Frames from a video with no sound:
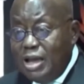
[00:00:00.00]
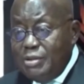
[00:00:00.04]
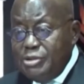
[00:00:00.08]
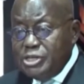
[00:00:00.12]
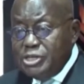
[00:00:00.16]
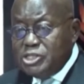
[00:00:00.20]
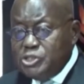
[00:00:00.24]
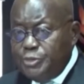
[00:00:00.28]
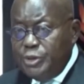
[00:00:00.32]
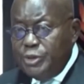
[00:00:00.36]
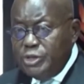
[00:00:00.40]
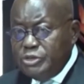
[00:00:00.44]
The
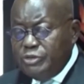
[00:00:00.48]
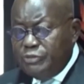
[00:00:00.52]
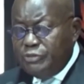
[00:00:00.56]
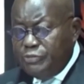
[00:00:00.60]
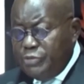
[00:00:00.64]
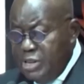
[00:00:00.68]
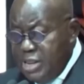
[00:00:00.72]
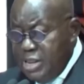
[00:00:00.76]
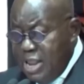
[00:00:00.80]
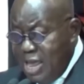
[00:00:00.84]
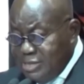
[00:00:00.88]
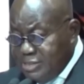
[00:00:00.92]

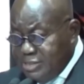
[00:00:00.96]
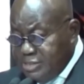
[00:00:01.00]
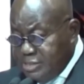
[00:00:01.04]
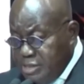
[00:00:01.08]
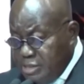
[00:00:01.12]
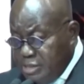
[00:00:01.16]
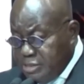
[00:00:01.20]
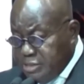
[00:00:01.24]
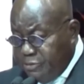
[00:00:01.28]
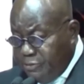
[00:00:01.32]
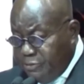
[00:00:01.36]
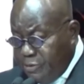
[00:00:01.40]
establishment of the
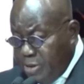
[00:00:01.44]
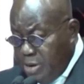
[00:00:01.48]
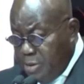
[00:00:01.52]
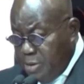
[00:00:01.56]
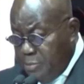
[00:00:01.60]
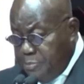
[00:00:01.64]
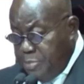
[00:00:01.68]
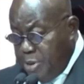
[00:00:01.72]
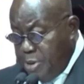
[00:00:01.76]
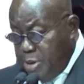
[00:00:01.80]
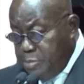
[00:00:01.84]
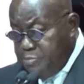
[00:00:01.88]
National
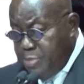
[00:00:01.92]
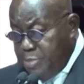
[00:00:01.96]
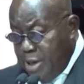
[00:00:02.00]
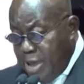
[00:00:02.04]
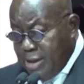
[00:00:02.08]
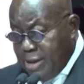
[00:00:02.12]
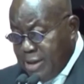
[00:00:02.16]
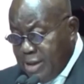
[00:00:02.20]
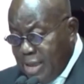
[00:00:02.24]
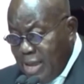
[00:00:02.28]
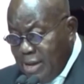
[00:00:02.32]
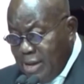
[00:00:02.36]

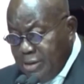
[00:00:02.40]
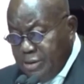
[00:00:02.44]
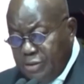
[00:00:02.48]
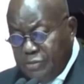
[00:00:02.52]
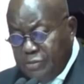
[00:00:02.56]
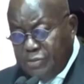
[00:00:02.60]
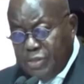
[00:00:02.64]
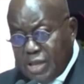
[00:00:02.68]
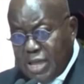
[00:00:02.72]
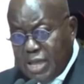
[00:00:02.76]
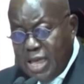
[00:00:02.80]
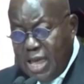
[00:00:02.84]
Development Bank
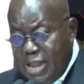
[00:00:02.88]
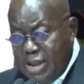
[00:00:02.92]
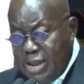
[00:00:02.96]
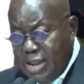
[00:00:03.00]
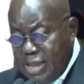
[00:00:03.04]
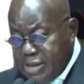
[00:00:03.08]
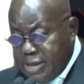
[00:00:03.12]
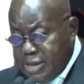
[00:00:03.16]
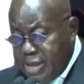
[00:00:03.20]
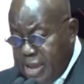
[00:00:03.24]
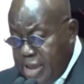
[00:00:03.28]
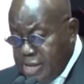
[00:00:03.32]
under the
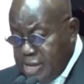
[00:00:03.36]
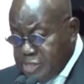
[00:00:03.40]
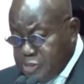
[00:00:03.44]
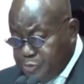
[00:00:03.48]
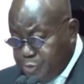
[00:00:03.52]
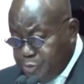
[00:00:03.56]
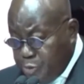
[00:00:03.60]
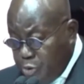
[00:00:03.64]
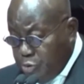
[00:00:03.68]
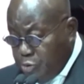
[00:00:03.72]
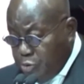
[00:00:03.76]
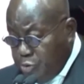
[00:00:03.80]
Ghana
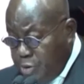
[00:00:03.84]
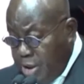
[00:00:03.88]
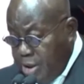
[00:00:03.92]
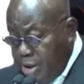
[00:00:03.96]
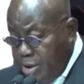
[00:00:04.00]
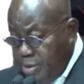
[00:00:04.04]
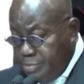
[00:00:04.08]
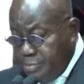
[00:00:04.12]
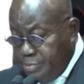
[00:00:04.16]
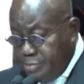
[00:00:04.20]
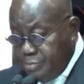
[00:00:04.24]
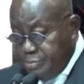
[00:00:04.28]
Cares
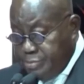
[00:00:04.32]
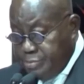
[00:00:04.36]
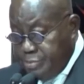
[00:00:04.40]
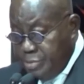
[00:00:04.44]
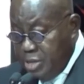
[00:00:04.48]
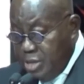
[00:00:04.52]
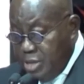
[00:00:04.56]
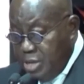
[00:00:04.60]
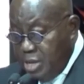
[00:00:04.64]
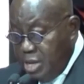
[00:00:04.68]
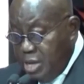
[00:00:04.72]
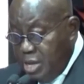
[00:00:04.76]
program
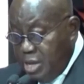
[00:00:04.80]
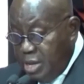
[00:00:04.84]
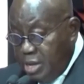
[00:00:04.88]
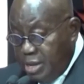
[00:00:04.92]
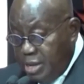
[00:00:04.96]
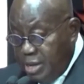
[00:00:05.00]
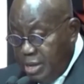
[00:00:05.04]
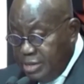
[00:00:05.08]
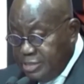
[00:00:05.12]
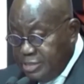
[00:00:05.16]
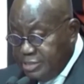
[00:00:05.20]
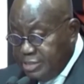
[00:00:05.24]

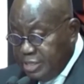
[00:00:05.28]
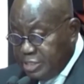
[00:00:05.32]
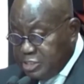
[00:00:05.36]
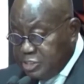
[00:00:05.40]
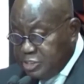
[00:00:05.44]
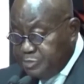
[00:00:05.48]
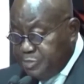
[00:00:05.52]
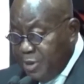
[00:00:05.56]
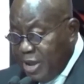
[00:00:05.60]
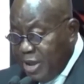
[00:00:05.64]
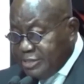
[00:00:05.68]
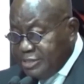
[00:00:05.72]

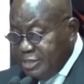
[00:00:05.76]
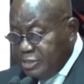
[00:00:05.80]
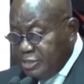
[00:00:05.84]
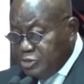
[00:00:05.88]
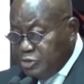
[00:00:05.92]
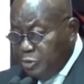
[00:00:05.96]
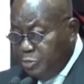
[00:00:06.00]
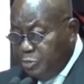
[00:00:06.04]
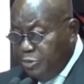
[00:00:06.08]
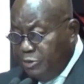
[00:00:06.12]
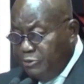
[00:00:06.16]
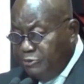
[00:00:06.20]
is
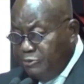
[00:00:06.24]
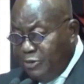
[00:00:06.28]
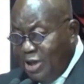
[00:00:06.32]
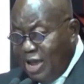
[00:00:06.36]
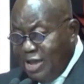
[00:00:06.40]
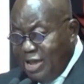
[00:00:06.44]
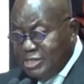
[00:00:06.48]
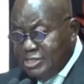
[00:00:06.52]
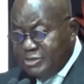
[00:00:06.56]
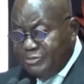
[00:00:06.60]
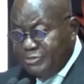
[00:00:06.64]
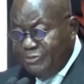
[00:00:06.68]
expected to
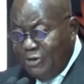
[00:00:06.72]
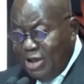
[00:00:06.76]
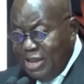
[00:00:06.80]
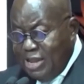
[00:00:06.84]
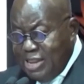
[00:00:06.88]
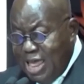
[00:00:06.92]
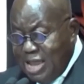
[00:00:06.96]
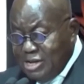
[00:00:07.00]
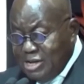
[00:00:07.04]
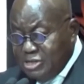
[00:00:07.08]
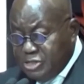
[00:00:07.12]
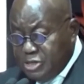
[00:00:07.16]
provide
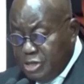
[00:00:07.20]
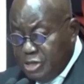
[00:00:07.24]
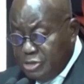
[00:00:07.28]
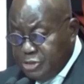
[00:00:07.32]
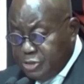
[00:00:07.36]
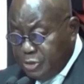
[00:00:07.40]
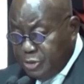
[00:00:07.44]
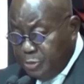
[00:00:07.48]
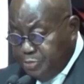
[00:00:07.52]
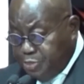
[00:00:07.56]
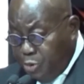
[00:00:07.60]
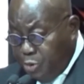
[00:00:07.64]

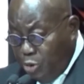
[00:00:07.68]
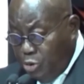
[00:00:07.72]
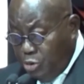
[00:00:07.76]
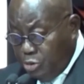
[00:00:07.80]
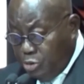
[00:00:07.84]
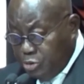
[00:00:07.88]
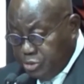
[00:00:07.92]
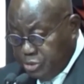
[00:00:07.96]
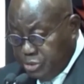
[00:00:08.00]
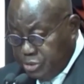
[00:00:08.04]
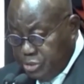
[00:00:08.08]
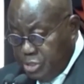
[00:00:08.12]
financial
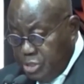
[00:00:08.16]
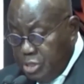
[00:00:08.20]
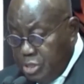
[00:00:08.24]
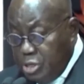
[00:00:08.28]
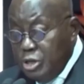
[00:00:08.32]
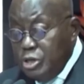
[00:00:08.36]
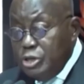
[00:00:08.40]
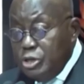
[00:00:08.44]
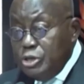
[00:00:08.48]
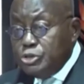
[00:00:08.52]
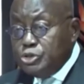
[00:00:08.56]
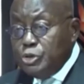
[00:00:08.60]

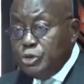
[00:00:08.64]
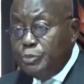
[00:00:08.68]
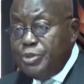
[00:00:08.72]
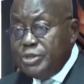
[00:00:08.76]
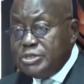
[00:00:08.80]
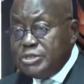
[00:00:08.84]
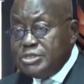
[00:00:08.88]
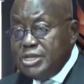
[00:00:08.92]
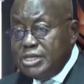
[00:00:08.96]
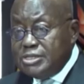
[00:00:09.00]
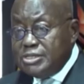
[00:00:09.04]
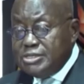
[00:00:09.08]
support
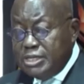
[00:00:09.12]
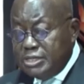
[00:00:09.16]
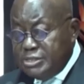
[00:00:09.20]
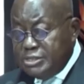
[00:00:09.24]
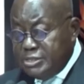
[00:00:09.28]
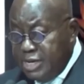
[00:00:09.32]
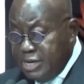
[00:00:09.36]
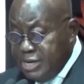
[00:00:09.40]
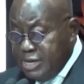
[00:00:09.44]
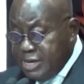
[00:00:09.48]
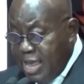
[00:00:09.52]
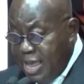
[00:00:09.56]
to
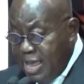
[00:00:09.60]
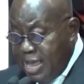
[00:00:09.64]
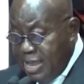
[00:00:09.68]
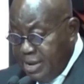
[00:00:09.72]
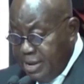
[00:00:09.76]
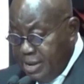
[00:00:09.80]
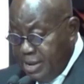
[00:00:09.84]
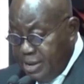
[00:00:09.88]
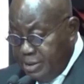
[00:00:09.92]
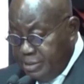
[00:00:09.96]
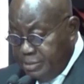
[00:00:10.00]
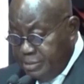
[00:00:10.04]
businesses
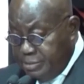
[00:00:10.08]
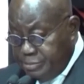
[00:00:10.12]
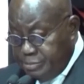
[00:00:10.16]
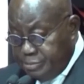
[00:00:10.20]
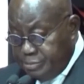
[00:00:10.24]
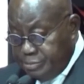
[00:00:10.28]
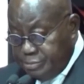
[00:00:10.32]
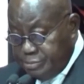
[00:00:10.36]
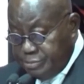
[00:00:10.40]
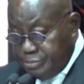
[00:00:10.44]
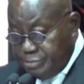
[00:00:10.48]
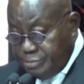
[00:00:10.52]
in Ghana.